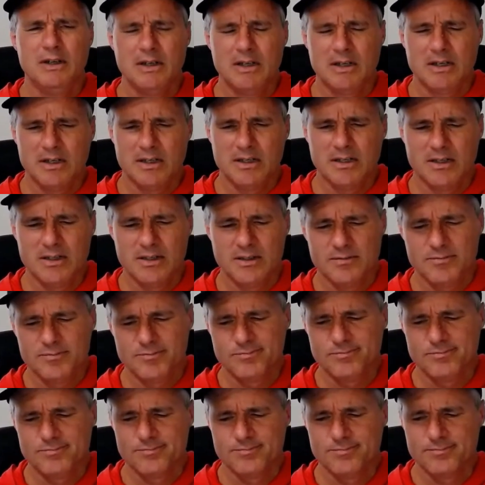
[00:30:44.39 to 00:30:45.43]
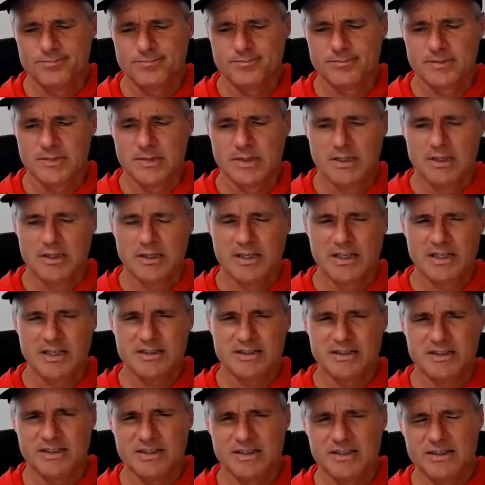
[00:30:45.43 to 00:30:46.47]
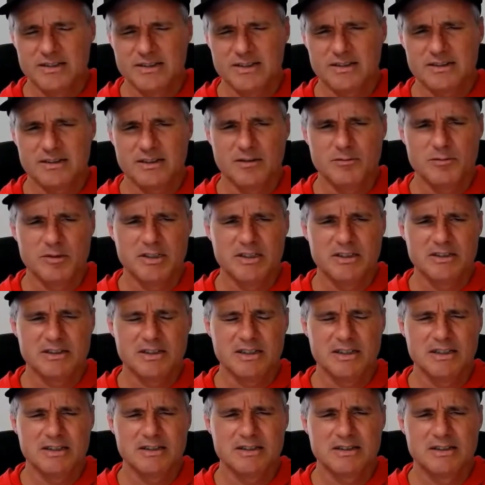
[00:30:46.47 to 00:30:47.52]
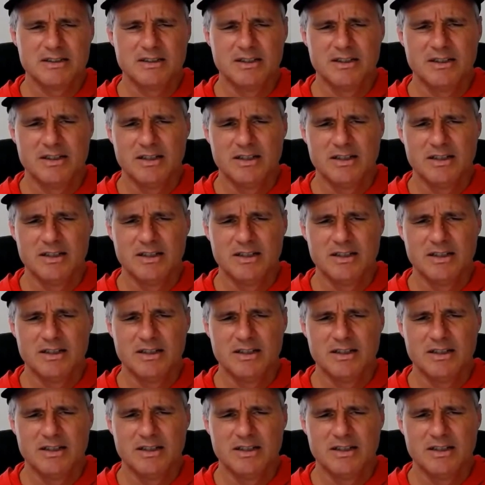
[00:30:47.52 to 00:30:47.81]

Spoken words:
quesadillas at some of these things.